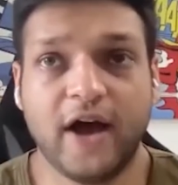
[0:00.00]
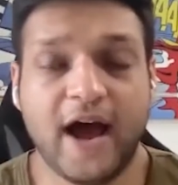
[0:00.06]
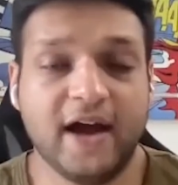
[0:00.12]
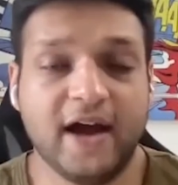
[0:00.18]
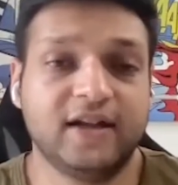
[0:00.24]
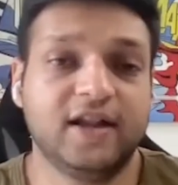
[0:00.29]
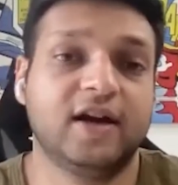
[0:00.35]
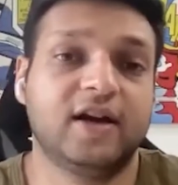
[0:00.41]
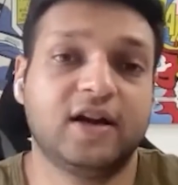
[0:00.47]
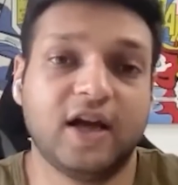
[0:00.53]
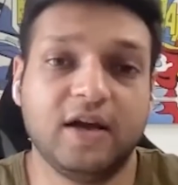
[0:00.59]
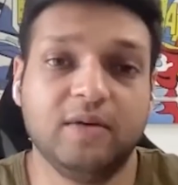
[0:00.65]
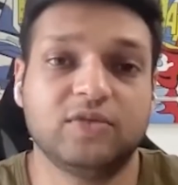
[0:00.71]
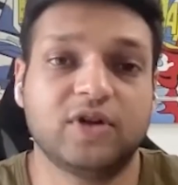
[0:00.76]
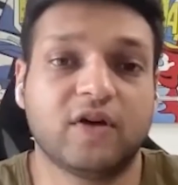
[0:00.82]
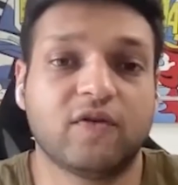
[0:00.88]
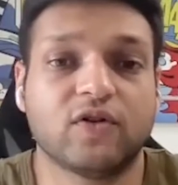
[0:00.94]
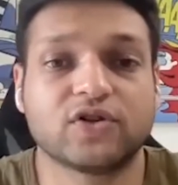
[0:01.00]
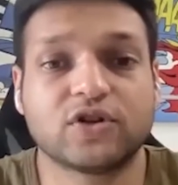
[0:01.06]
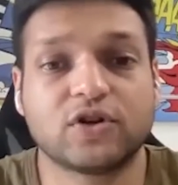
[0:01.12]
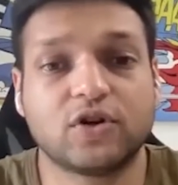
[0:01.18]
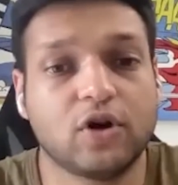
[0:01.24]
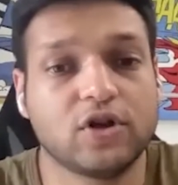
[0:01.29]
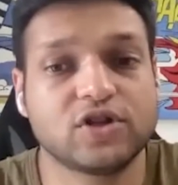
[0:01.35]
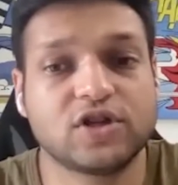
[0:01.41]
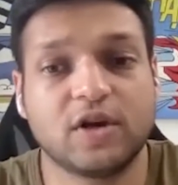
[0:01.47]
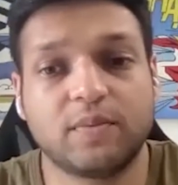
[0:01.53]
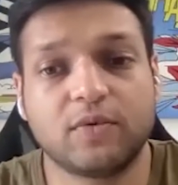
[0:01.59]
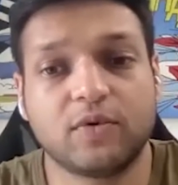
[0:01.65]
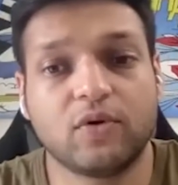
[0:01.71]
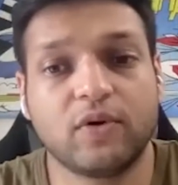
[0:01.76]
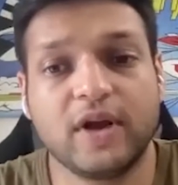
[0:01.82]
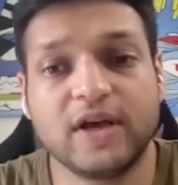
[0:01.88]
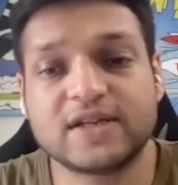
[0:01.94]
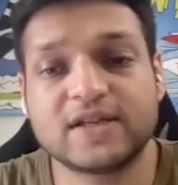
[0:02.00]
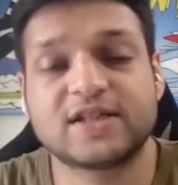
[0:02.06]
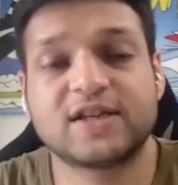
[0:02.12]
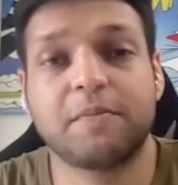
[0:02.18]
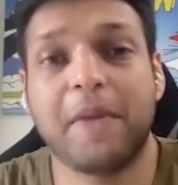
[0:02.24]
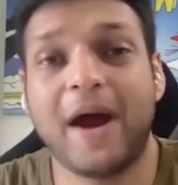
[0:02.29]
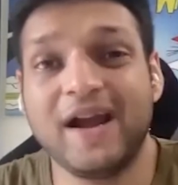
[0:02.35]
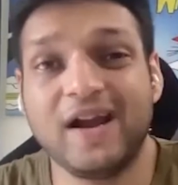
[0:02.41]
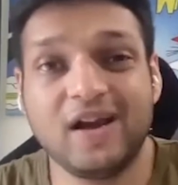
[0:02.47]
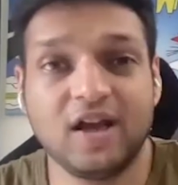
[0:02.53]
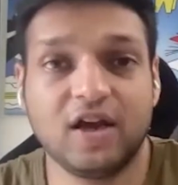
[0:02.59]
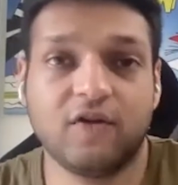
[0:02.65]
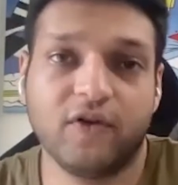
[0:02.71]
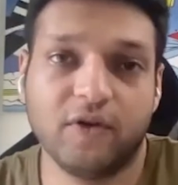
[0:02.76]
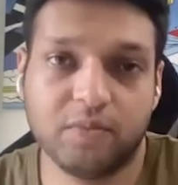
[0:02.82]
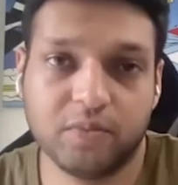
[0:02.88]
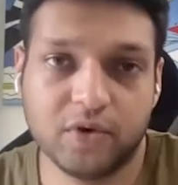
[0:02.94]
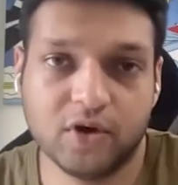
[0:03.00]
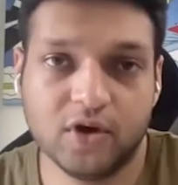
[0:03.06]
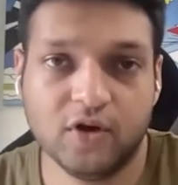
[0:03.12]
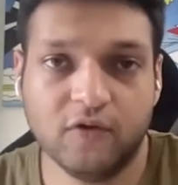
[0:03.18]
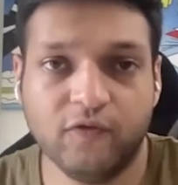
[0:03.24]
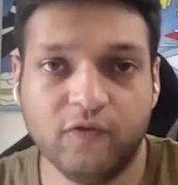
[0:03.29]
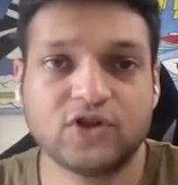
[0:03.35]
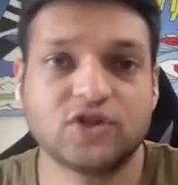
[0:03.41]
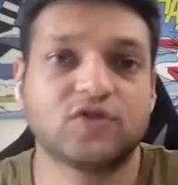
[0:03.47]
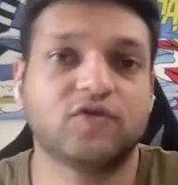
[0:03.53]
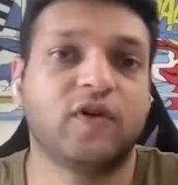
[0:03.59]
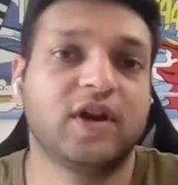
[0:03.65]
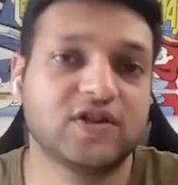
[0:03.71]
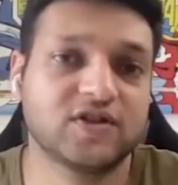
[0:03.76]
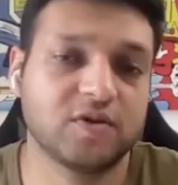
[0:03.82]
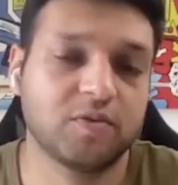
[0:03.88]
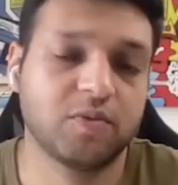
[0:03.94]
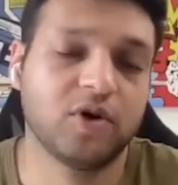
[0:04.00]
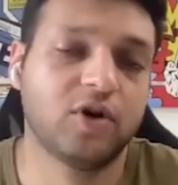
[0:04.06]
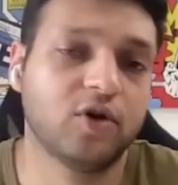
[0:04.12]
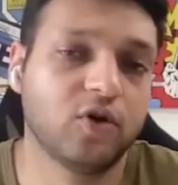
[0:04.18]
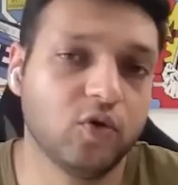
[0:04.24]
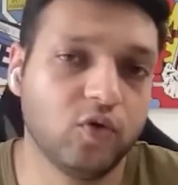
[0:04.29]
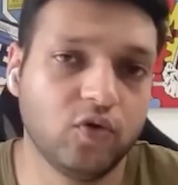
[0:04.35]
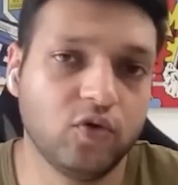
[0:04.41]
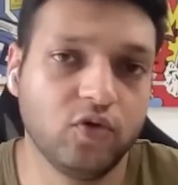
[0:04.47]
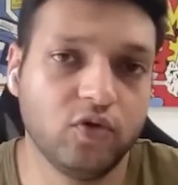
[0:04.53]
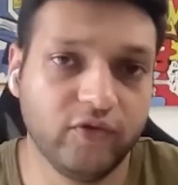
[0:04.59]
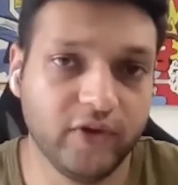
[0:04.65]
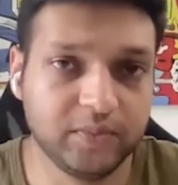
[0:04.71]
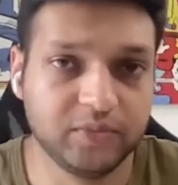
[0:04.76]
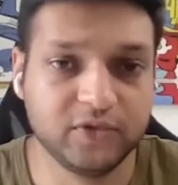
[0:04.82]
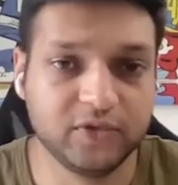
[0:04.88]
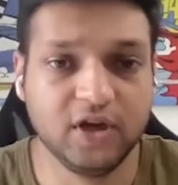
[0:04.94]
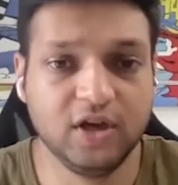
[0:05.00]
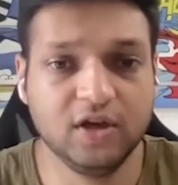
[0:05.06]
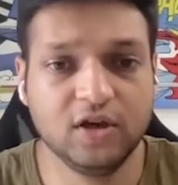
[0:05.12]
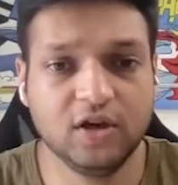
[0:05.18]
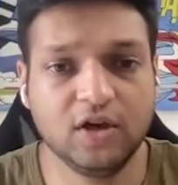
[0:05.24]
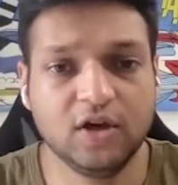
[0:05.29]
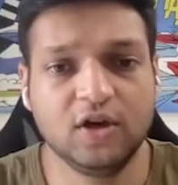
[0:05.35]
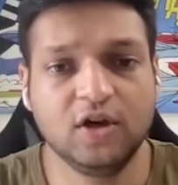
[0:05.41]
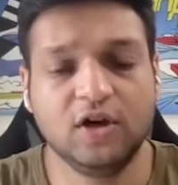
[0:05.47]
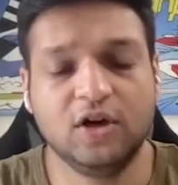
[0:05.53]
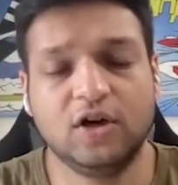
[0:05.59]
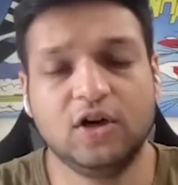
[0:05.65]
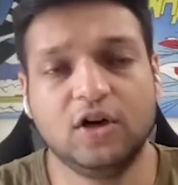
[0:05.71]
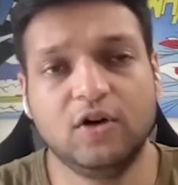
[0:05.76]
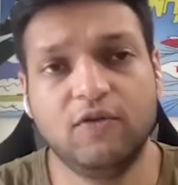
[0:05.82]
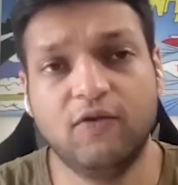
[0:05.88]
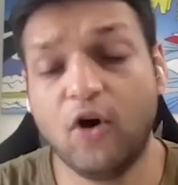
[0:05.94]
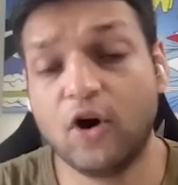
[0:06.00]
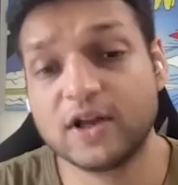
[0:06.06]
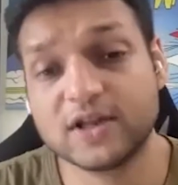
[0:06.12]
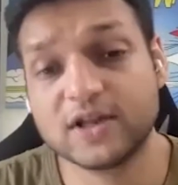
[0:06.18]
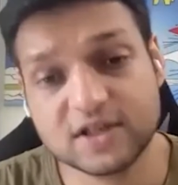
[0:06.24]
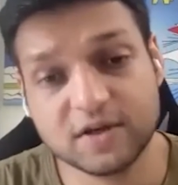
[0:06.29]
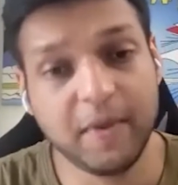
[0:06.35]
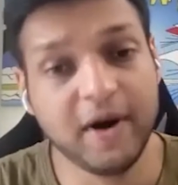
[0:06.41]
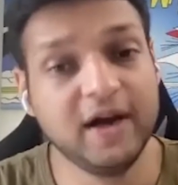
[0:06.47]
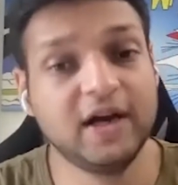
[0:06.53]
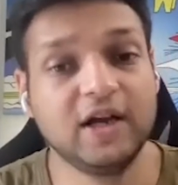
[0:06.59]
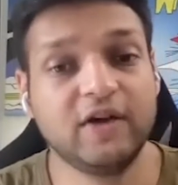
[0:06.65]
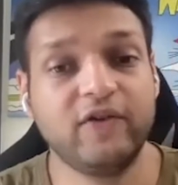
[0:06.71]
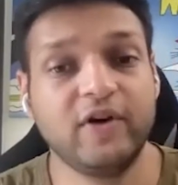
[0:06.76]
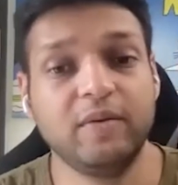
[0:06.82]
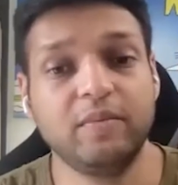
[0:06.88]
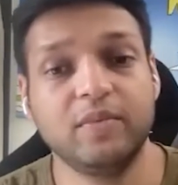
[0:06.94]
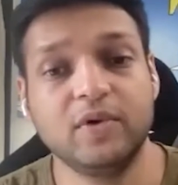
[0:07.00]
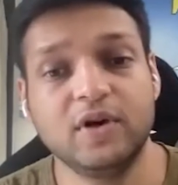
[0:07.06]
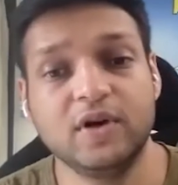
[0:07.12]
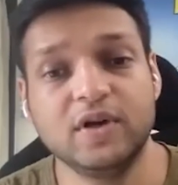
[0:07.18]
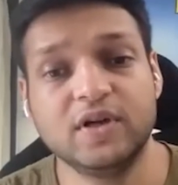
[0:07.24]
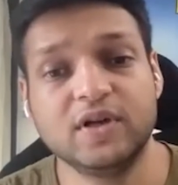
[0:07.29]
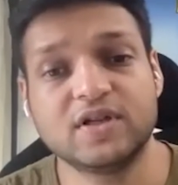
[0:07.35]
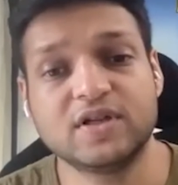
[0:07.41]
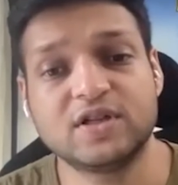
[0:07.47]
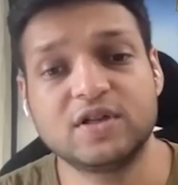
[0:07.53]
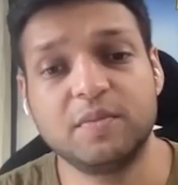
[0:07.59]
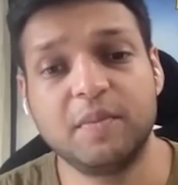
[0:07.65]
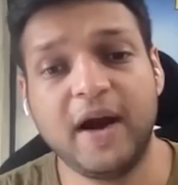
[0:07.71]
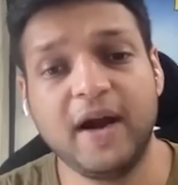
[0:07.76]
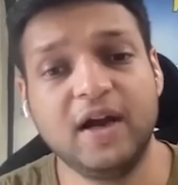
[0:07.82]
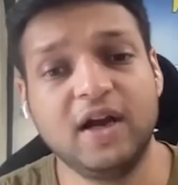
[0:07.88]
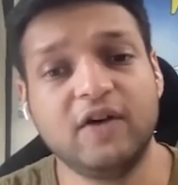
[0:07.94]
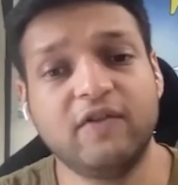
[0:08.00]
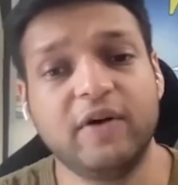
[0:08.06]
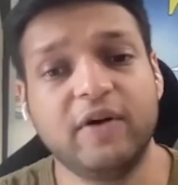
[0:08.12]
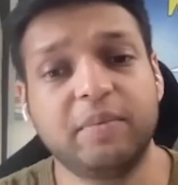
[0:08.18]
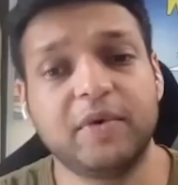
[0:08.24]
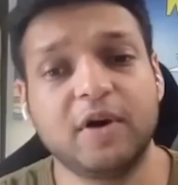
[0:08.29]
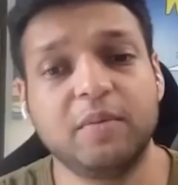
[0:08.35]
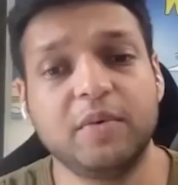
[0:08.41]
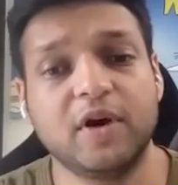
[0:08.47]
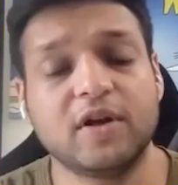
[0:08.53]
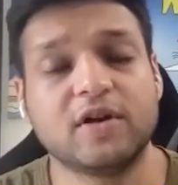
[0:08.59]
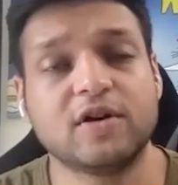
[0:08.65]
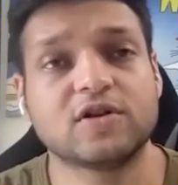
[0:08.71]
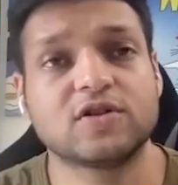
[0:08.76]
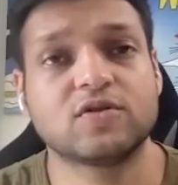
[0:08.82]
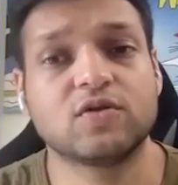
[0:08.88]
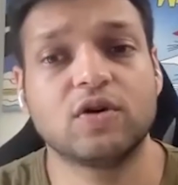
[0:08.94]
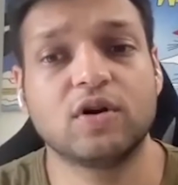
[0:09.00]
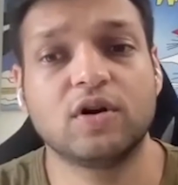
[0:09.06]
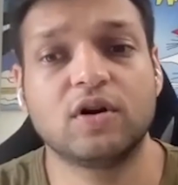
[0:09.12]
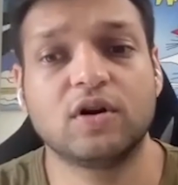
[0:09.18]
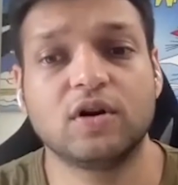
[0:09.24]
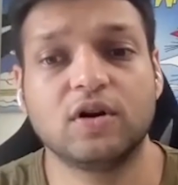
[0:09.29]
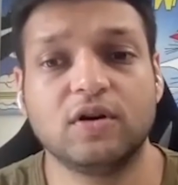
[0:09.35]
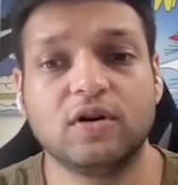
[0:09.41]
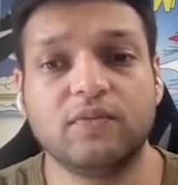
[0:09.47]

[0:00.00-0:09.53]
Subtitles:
At that time, there was a concept known as Semantic Web, which is very similar to Web3. What is Semantic Web? Semantic Web can be understood